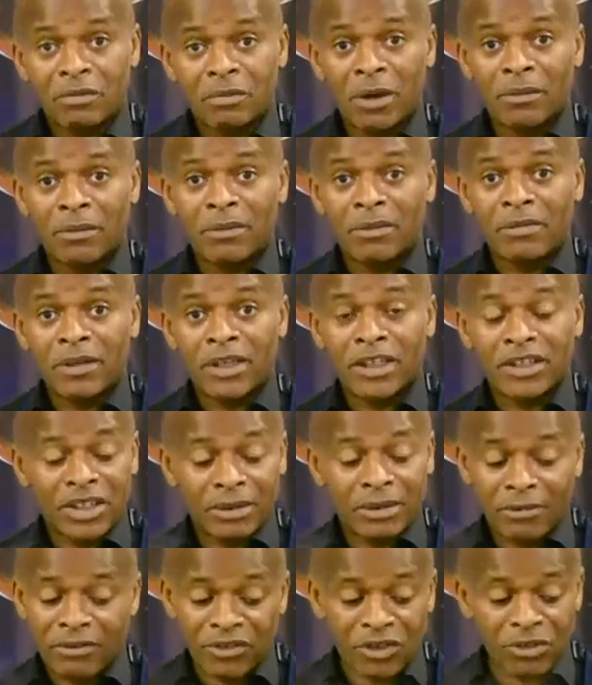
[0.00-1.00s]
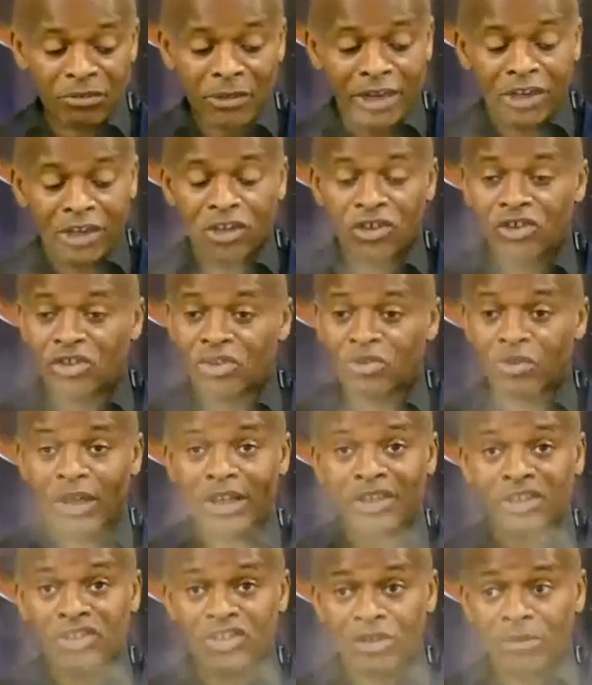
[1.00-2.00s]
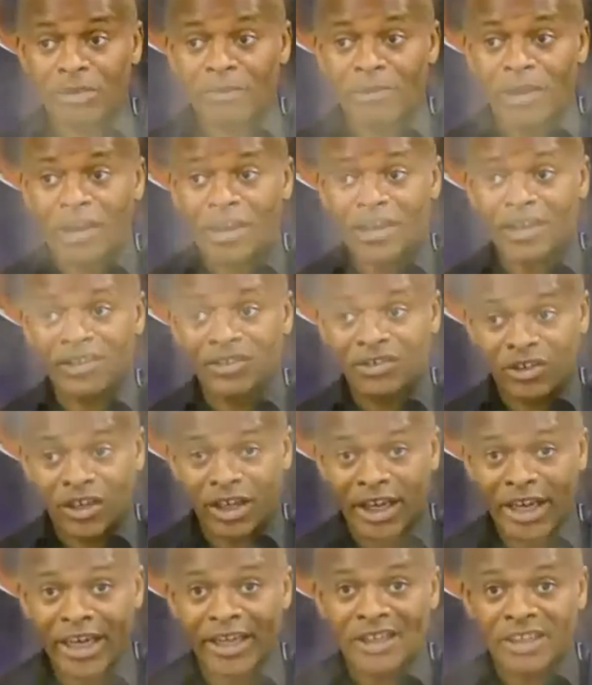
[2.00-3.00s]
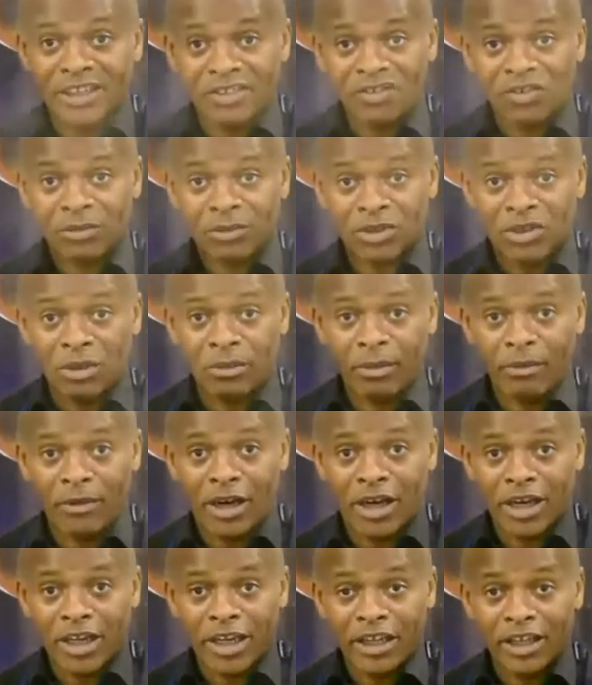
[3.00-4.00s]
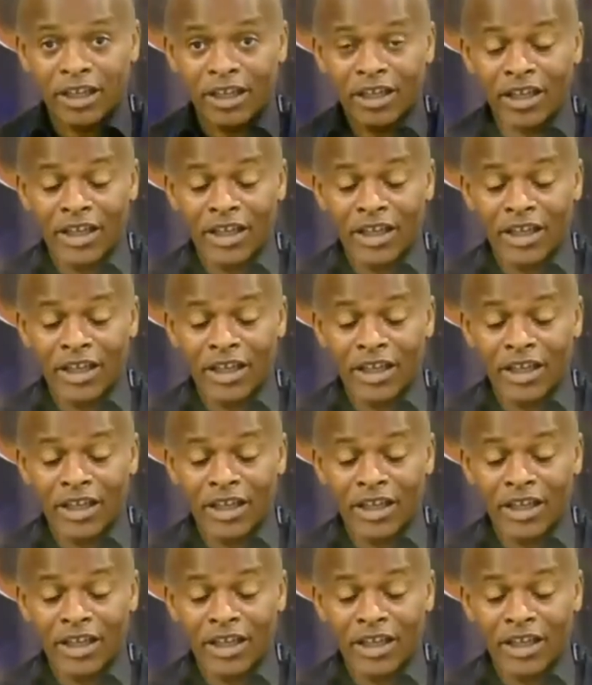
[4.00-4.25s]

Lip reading: Probably somebody might go to one of the supermarkets. You can get this from the supermarket.